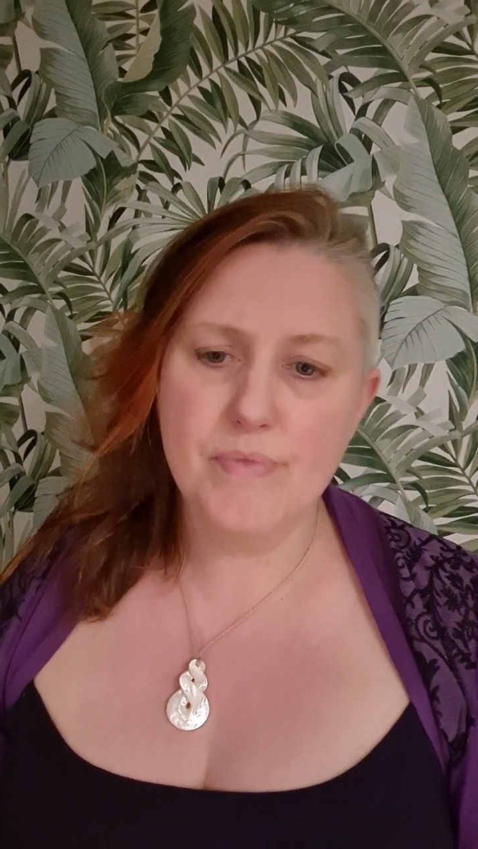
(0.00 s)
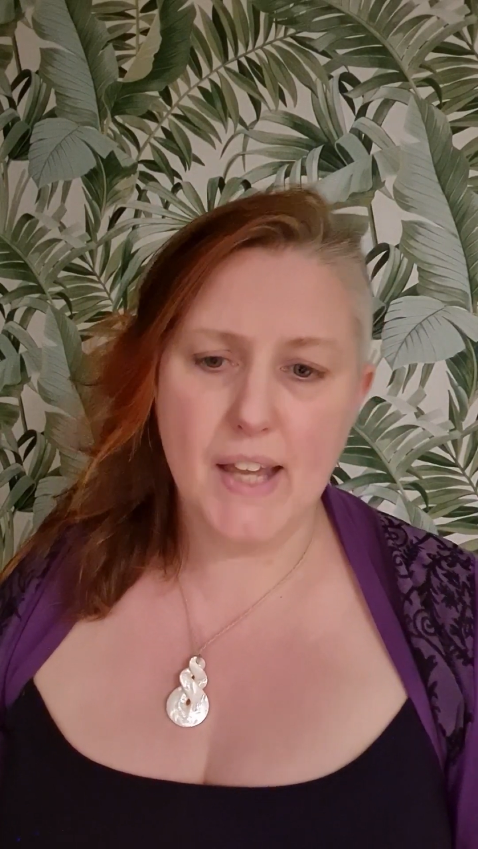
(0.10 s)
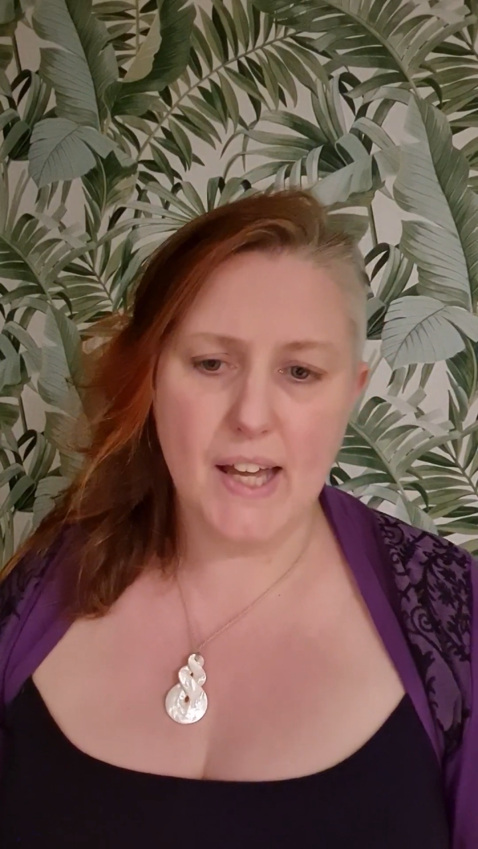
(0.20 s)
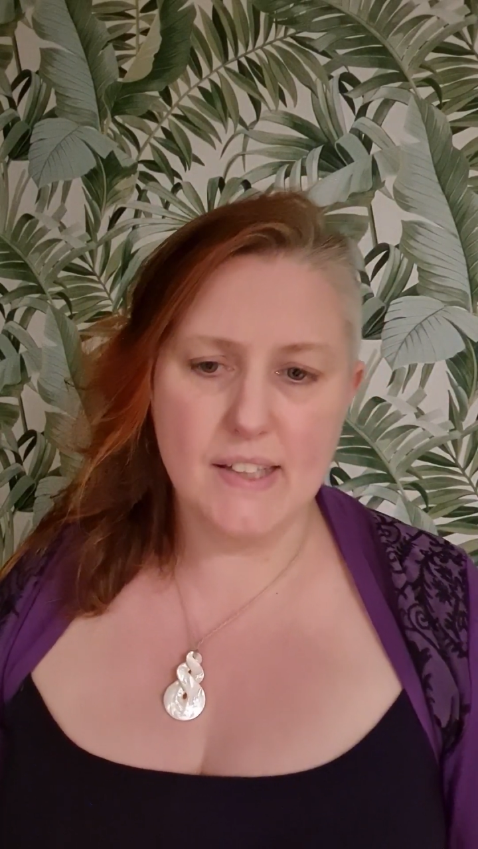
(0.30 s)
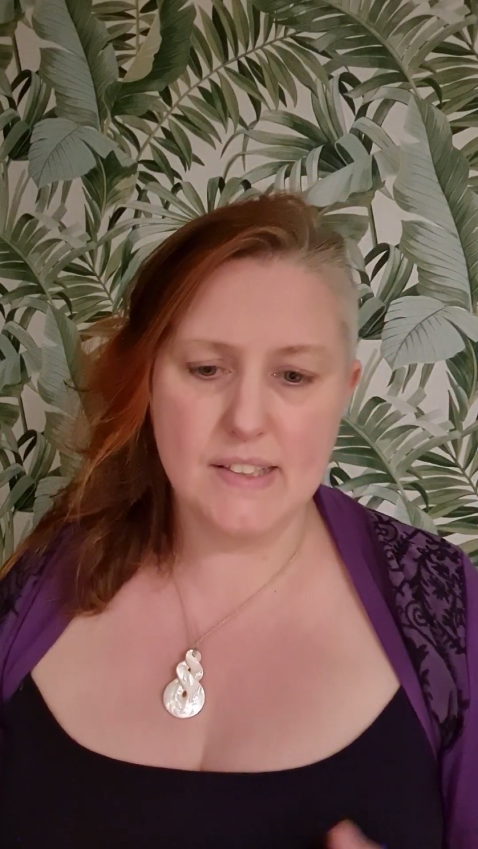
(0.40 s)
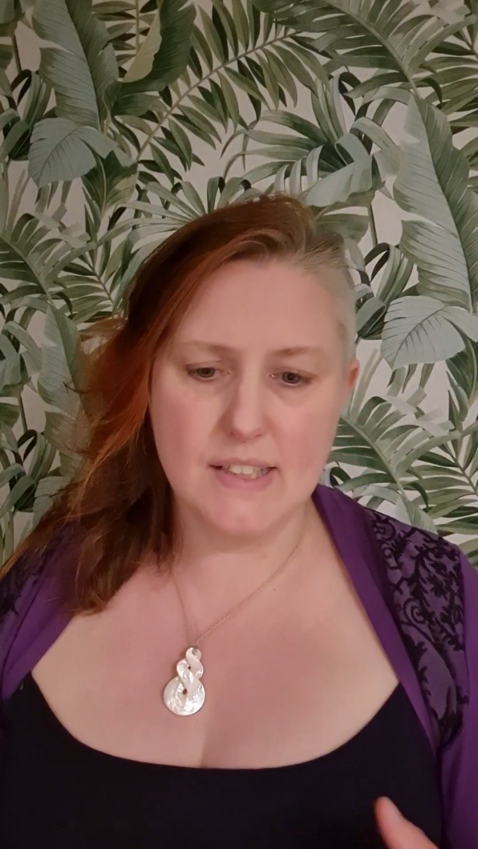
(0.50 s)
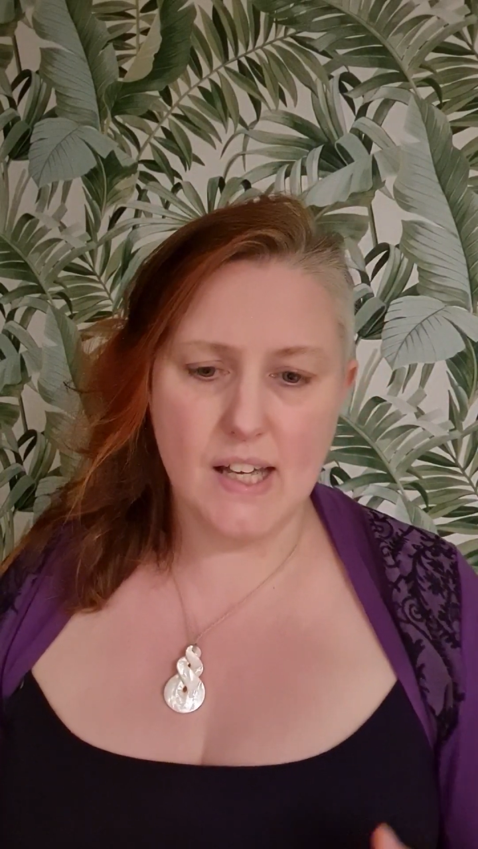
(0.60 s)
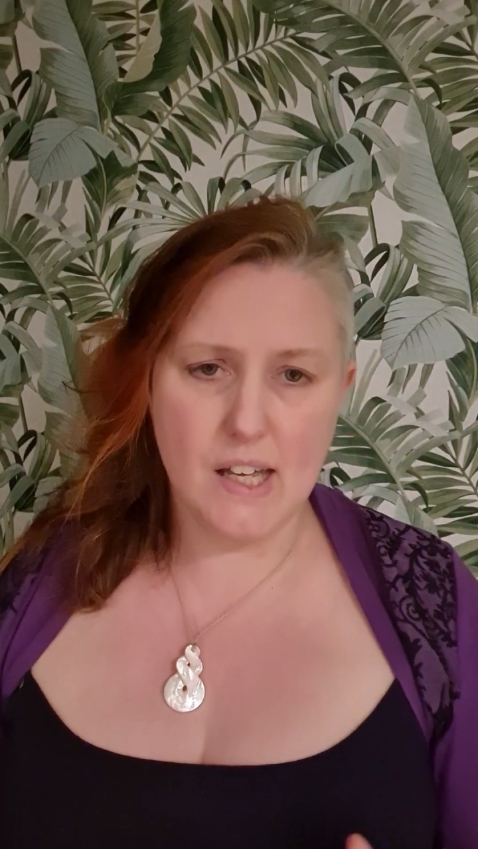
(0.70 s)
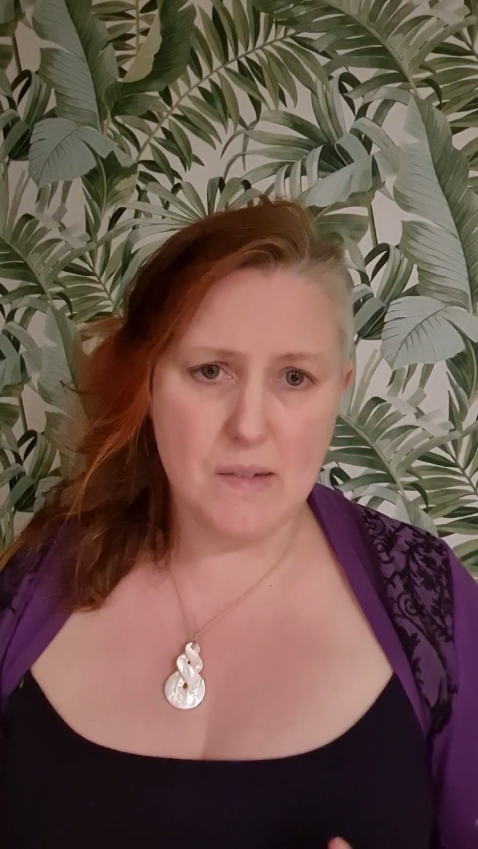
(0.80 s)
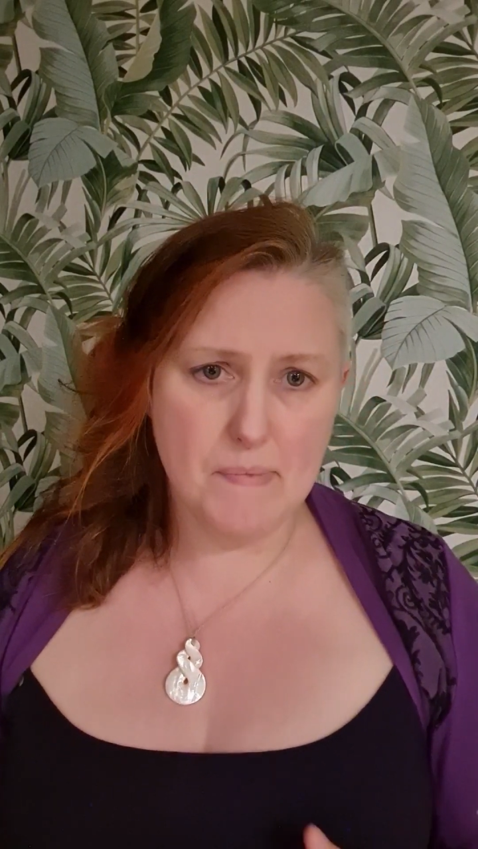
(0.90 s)
And
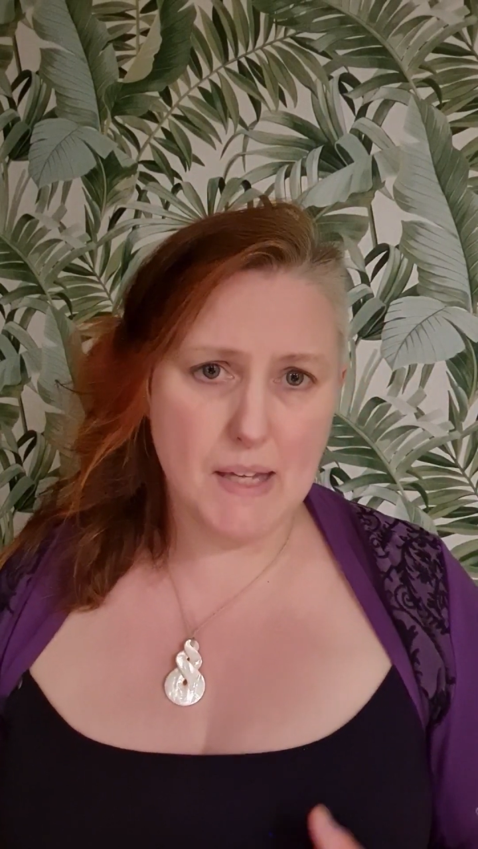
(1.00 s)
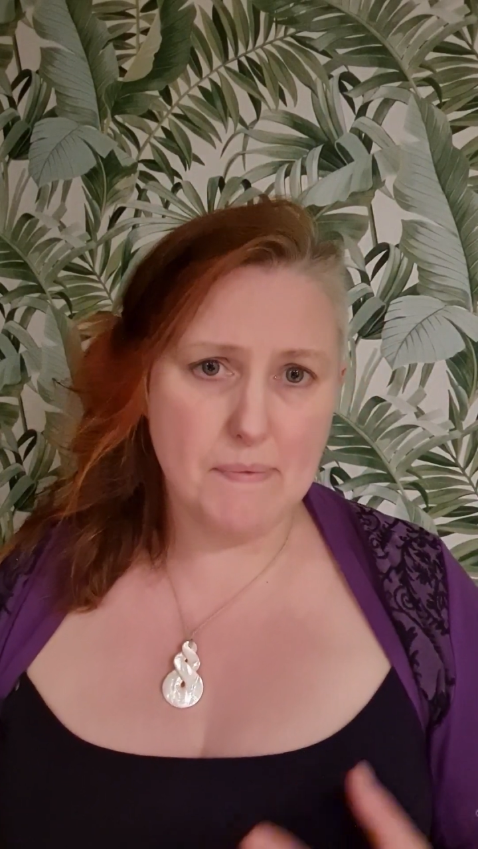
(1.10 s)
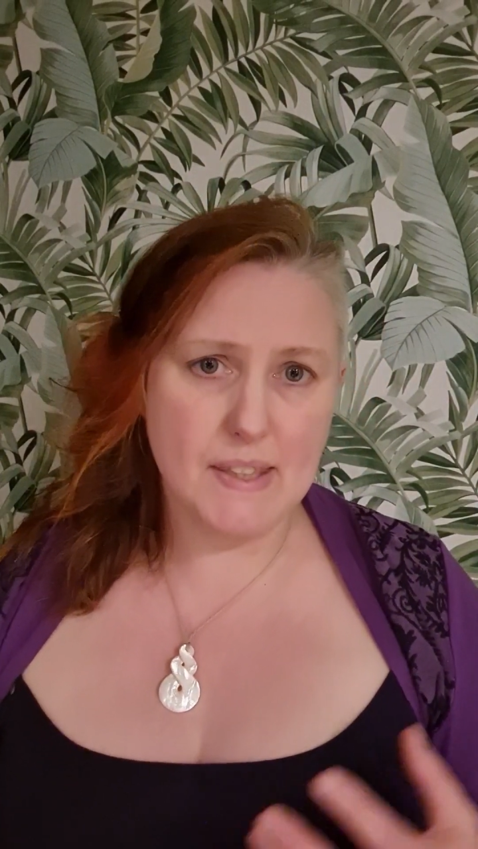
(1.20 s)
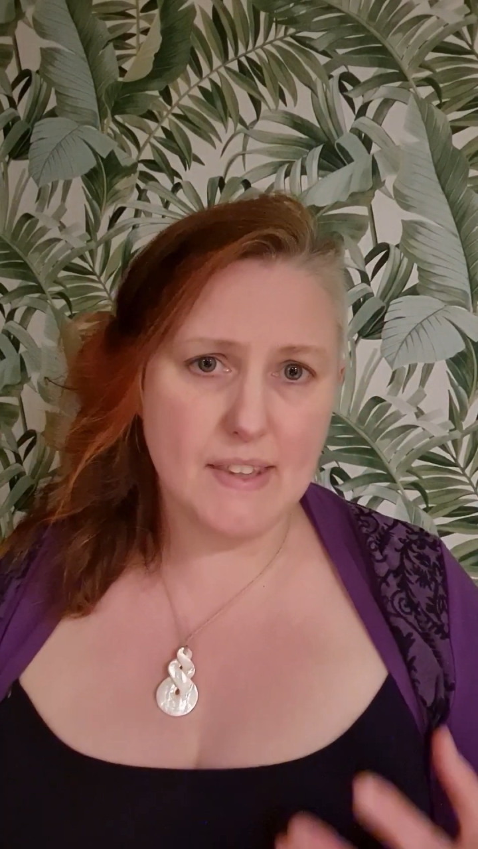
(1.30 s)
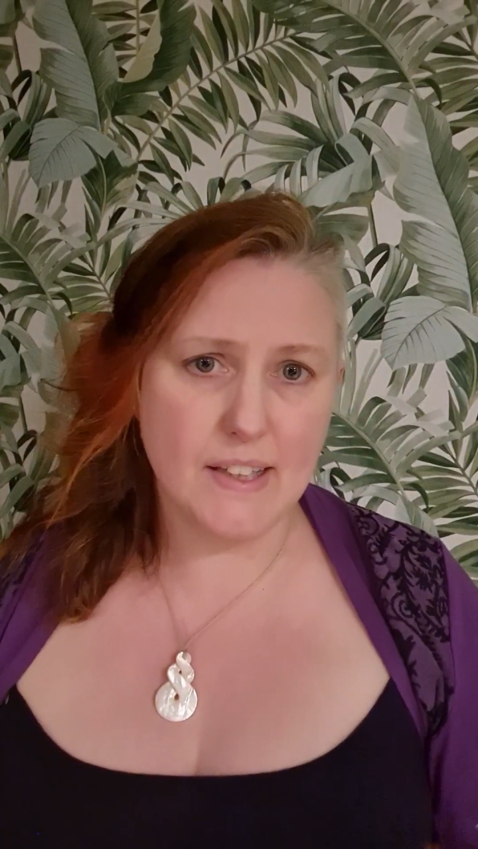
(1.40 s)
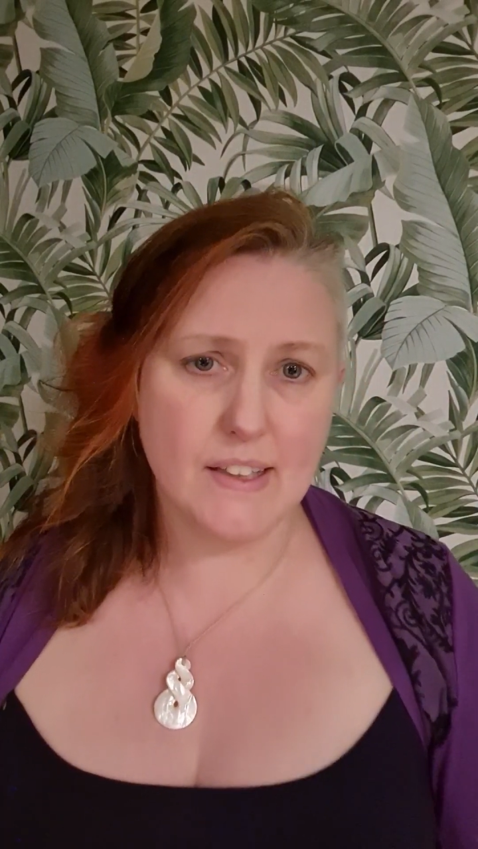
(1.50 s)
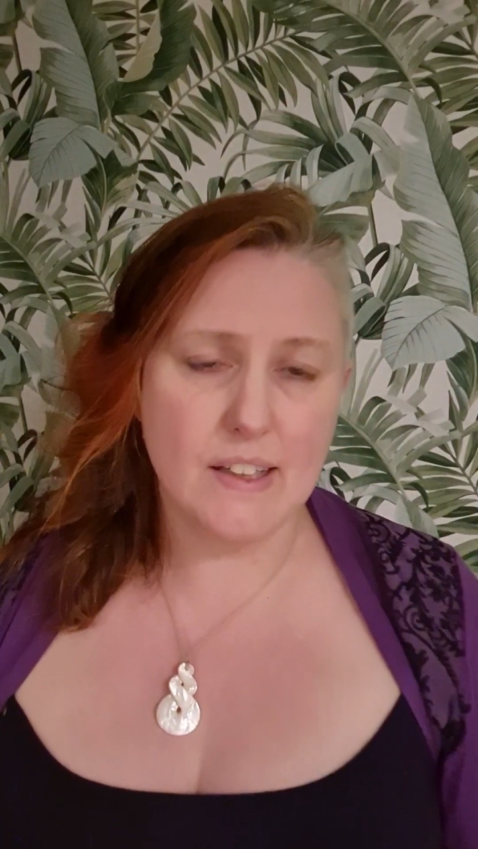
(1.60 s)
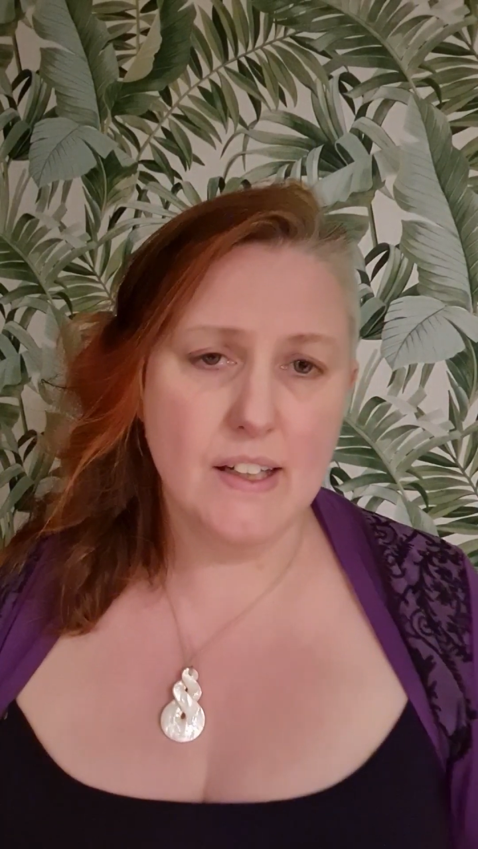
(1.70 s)
it made me think